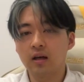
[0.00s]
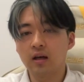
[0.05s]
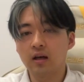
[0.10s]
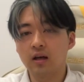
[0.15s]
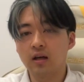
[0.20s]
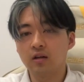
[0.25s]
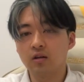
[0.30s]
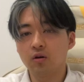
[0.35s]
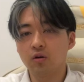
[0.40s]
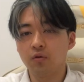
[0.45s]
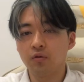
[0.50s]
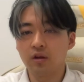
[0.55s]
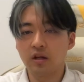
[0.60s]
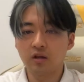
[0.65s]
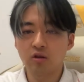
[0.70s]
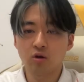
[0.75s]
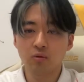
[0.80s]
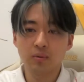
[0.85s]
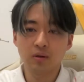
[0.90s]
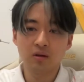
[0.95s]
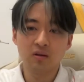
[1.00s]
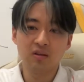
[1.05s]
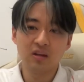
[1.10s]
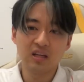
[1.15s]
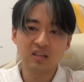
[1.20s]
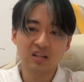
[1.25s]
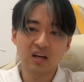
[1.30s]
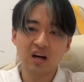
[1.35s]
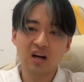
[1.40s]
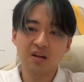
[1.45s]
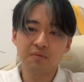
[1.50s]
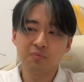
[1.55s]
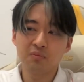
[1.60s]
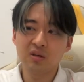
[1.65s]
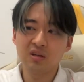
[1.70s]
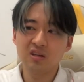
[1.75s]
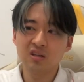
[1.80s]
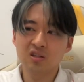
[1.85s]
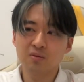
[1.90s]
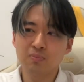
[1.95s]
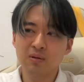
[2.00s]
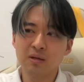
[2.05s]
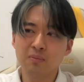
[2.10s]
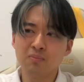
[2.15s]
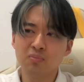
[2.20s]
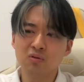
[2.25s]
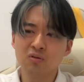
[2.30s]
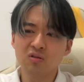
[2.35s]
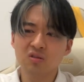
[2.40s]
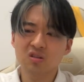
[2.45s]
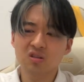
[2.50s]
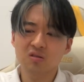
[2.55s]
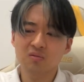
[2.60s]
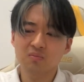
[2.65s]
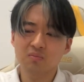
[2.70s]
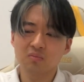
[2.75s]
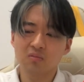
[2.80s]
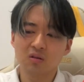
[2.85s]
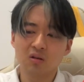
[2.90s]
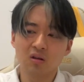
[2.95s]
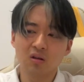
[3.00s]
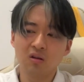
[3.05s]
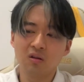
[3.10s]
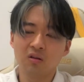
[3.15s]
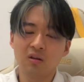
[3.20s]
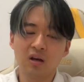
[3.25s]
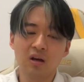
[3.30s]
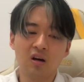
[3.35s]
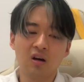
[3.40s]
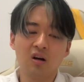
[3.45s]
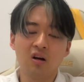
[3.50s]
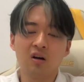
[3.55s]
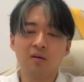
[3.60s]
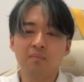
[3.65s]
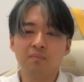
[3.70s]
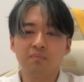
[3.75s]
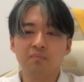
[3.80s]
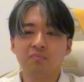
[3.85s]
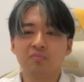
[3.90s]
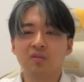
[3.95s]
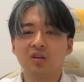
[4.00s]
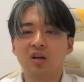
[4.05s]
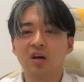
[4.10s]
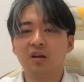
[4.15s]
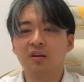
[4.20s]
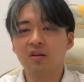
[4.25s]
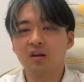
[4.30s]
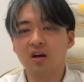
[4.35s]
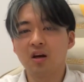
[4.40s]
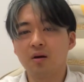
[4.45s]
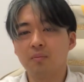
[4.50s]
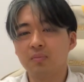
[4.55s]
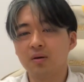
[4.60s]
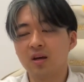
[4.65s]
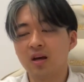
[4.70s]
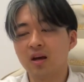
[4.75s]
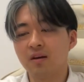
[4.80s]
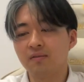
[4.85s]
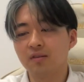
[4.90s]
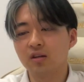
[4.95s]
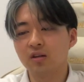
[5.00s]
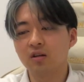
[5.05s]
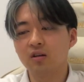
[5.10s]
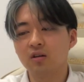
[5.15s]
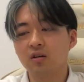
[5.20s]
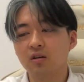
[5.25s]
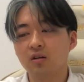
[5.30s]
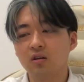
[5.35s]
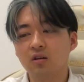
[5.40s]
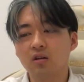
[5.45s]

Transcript: And on that topic, these aren't really speed boots. they are a bit heavier.